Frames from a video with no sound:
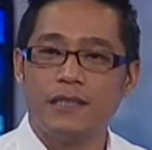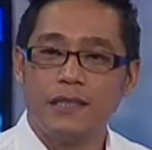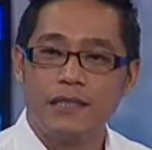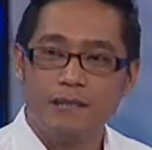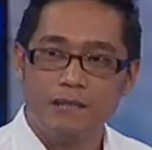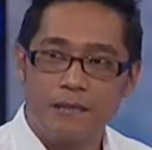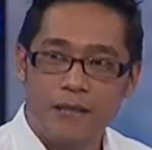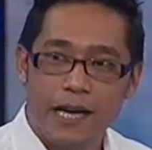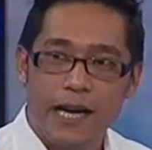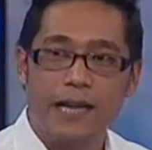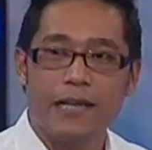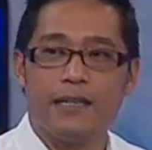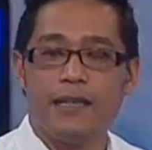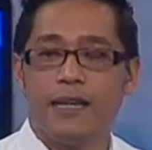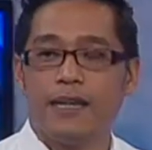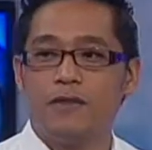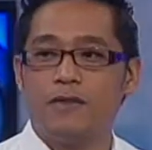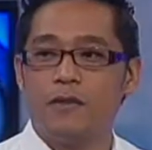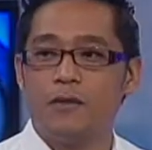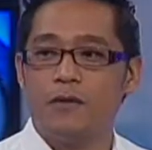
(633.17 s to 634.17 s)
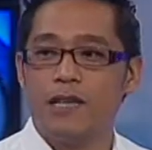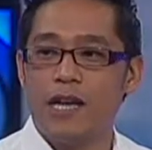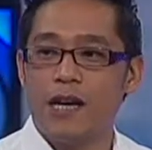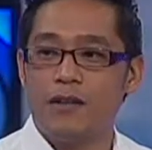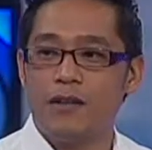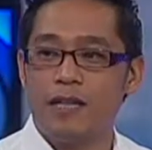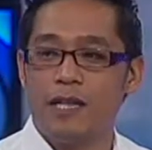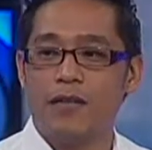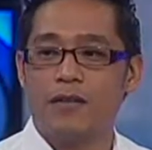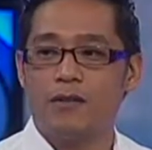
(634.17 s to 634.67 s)
to invite everyone out
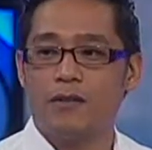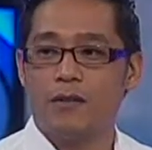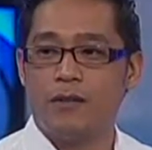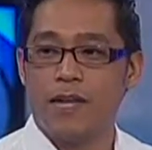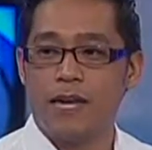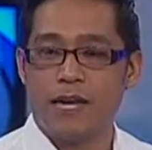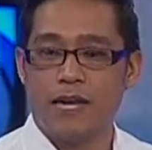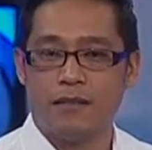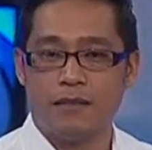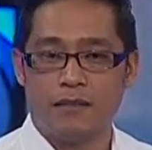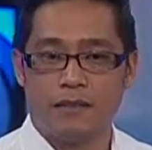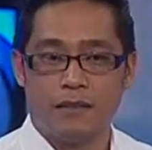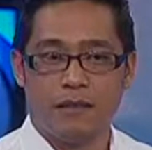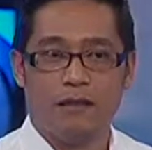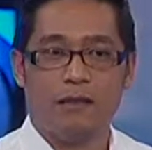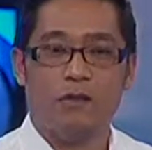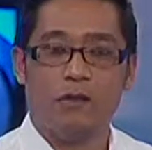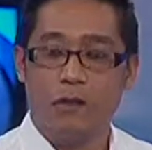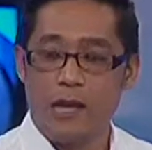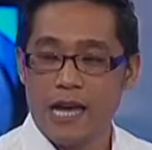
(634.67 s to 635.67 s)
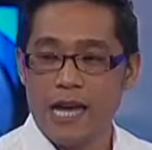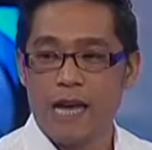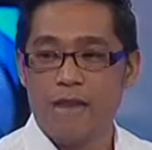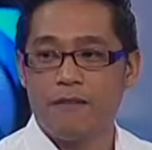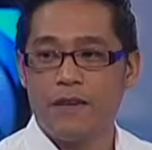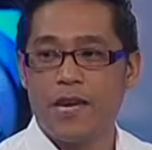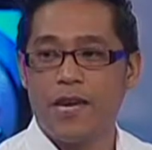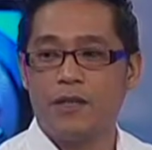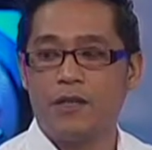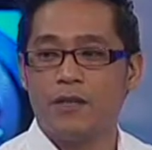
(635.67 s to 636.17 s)
there who have
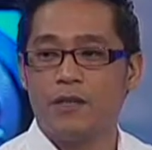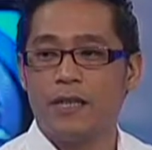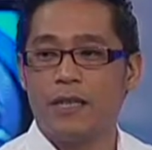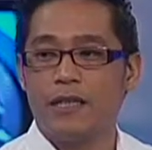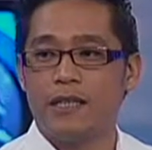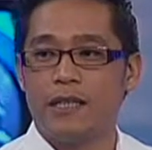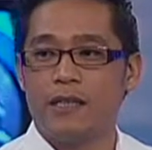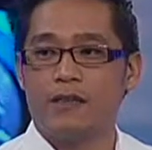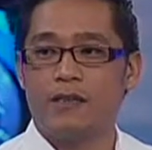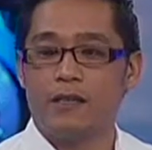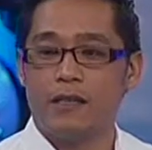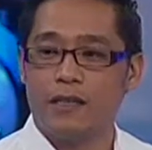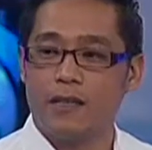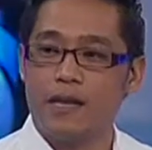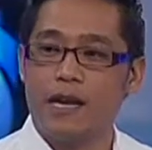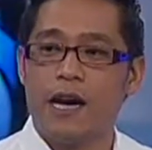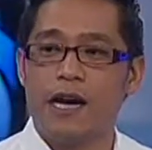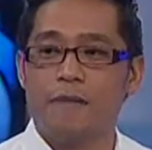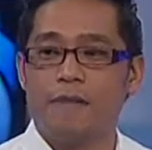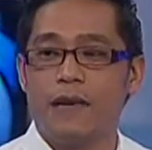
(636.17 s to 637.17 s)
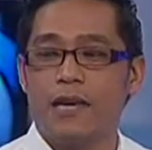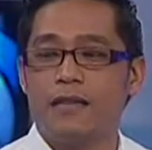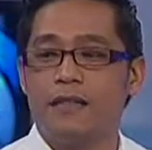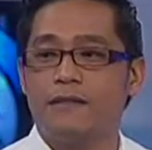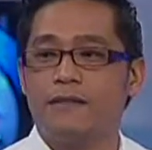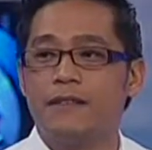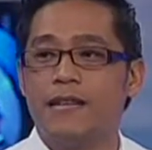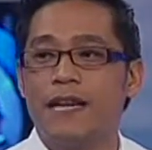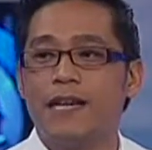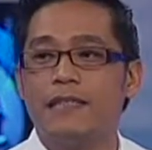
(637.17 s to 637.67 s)
Android or iPad
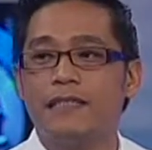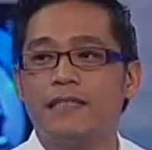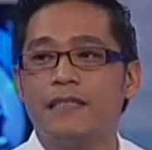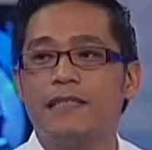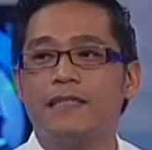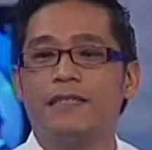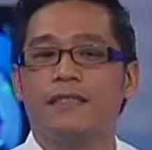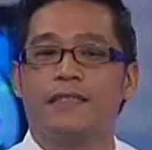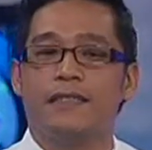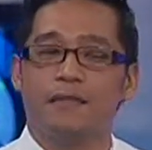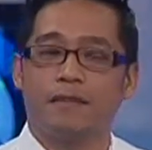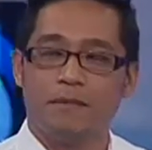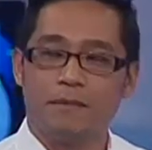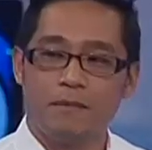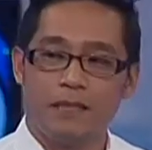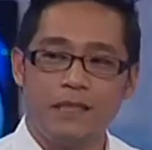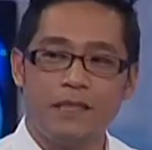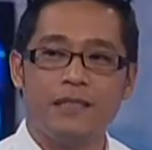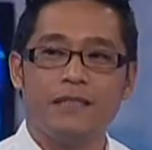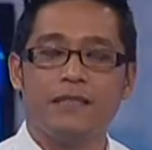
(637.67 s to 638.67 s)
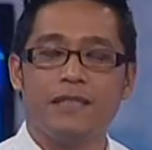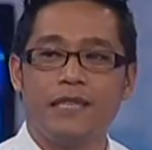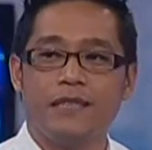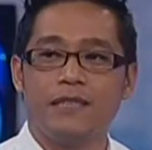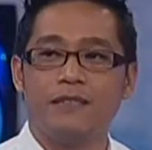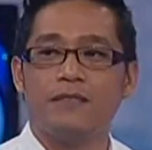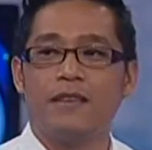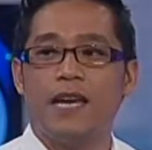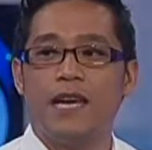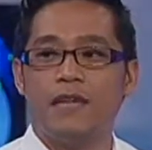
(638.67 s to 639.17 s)
devices. Please take
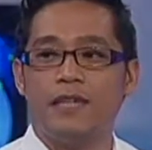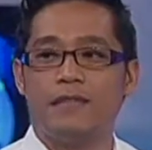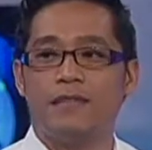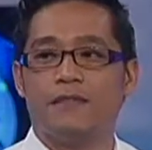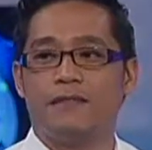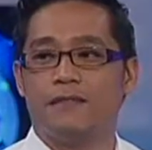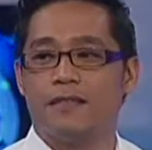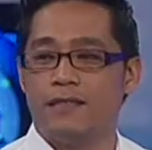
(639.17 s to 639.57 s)
advantage of